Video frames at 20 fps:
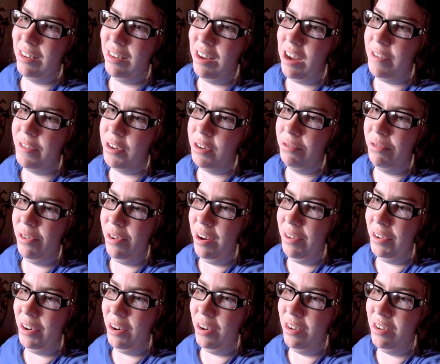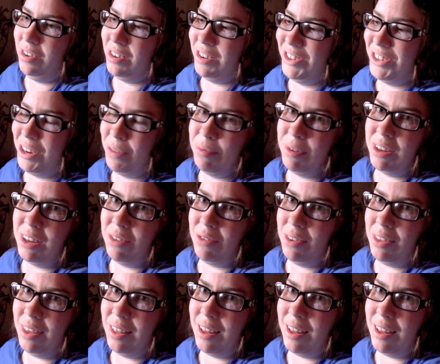after forever, and I'll check back in with you